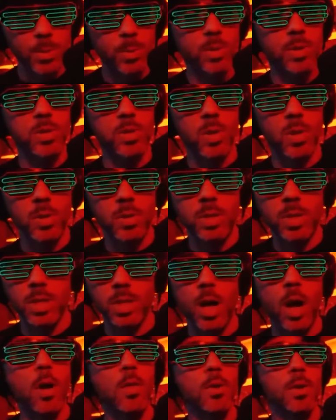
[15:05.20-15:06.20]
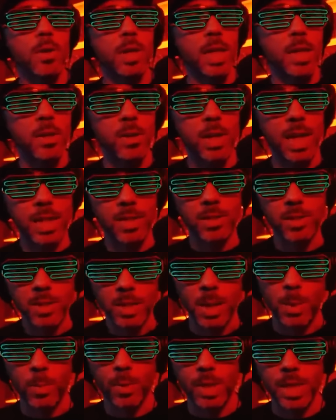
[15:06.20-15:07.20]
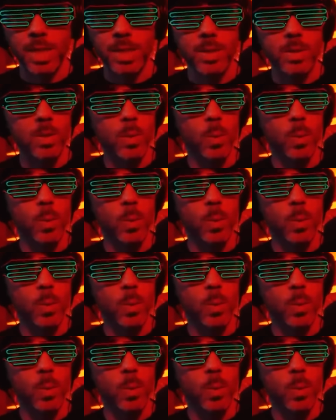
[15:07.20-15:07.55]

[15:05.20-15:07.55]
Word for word: to assault other internet celebrities